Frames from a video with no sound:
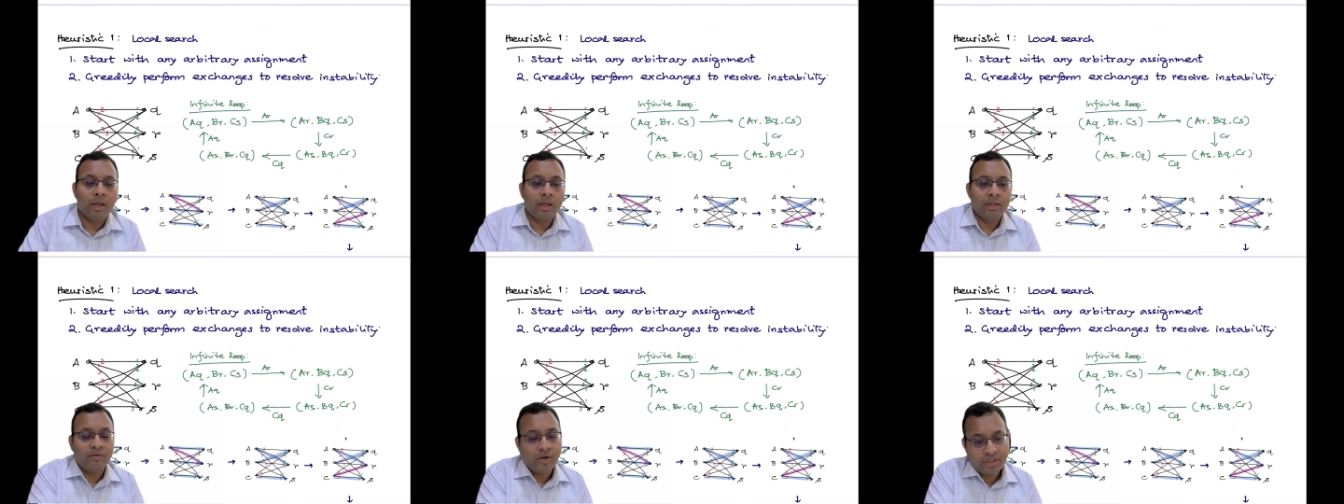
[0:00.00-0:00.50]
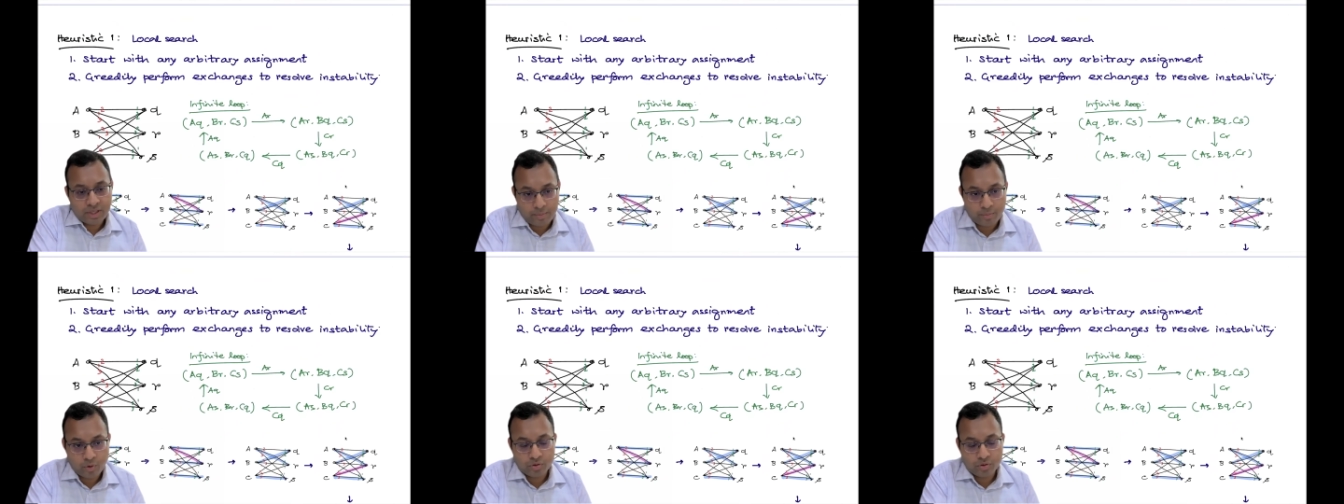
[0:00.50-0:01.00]
in the first
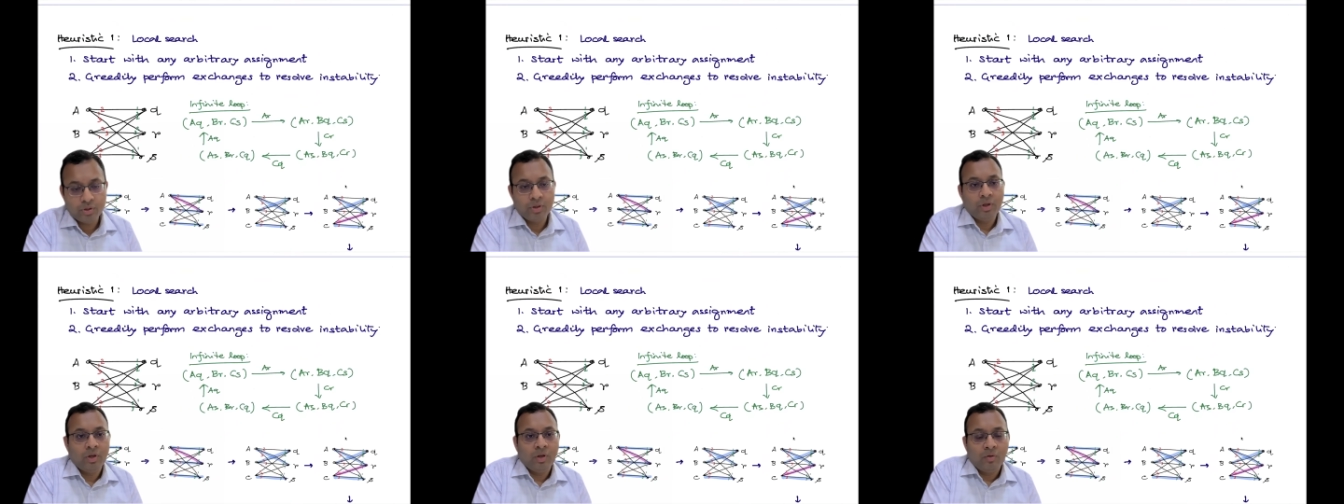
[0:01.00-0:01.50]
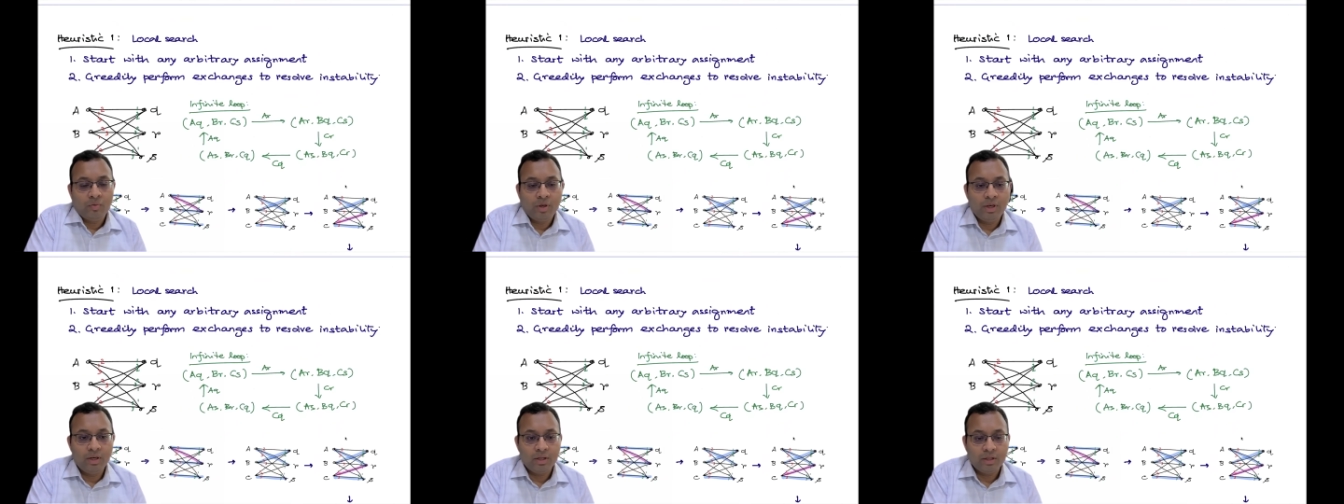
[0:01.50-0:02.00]
approach,
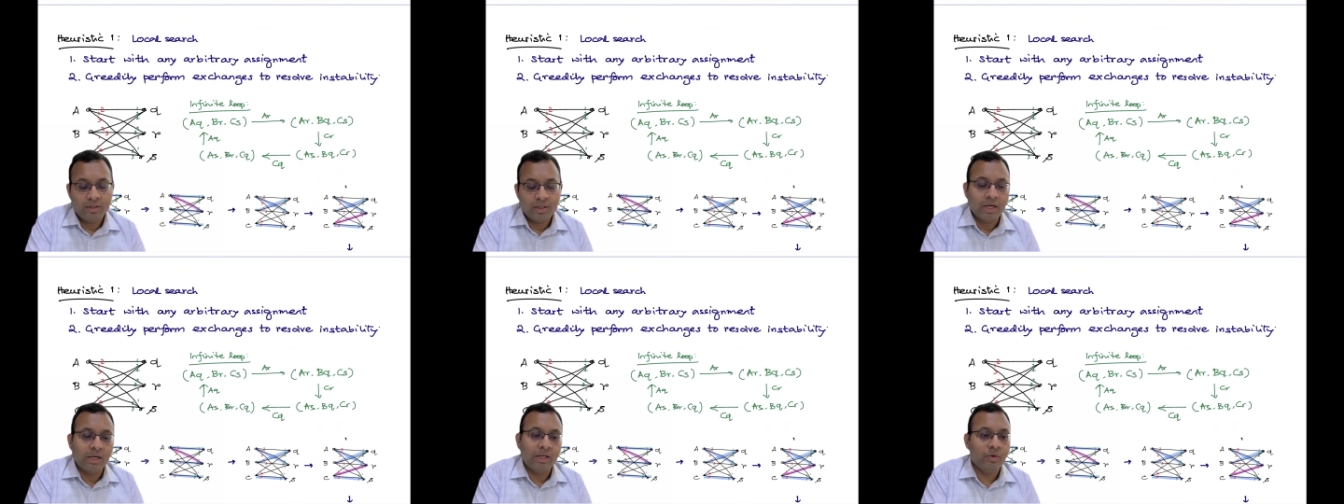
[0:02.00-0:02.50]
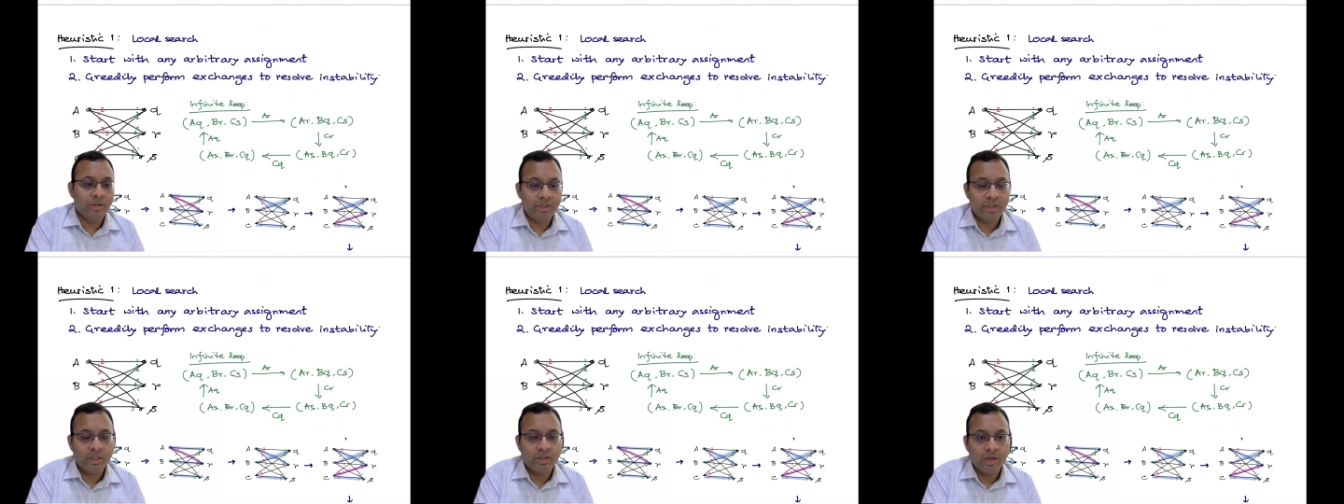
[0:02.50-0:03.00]
we'll start a
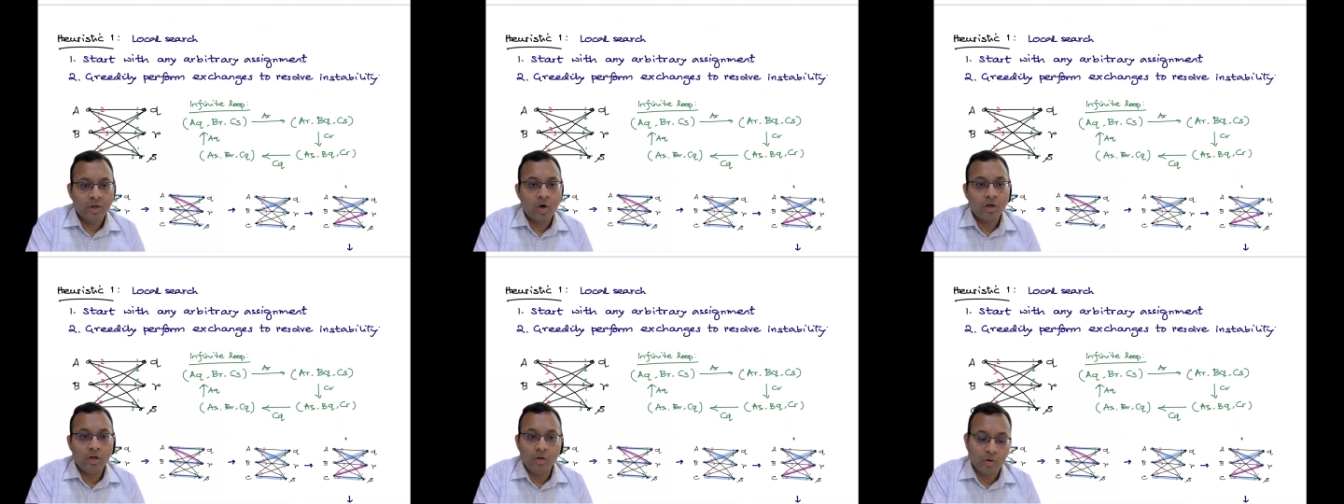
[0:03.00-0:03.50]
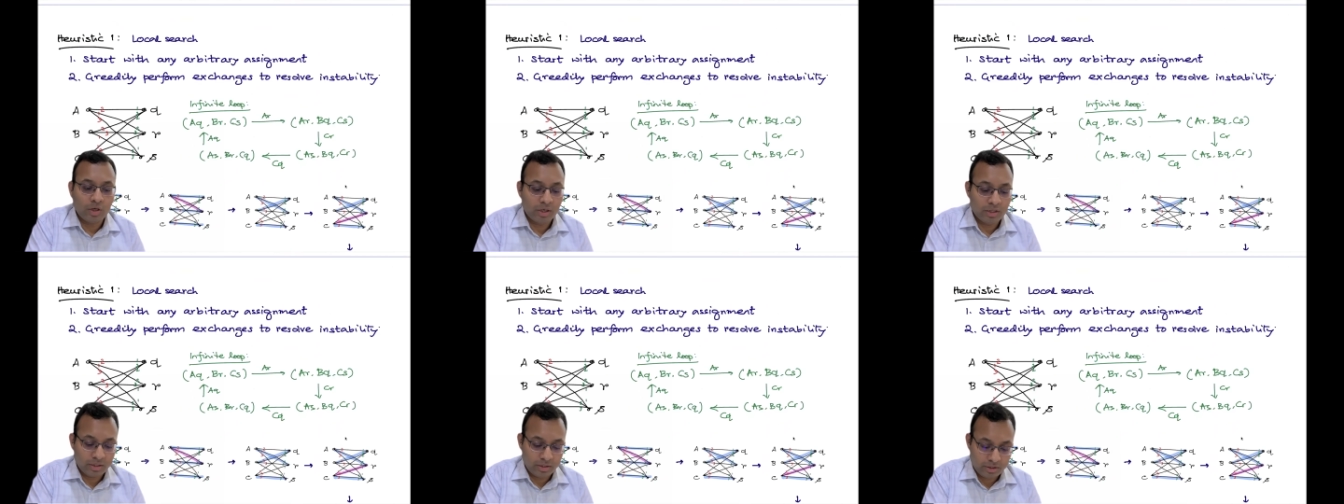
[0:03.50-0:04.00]
heuristic called
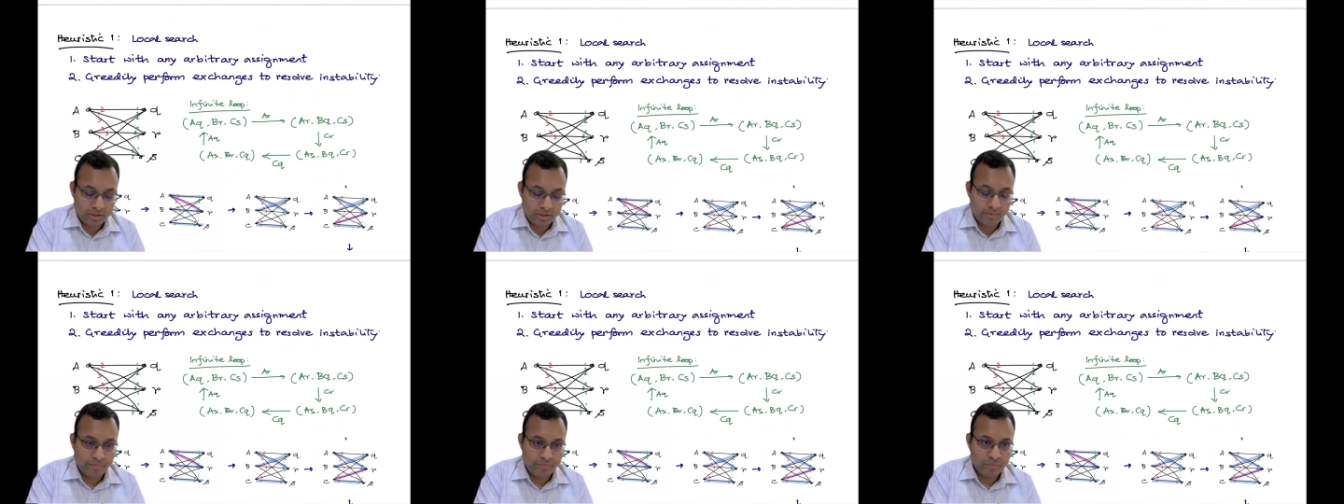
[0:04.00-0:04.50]
local search.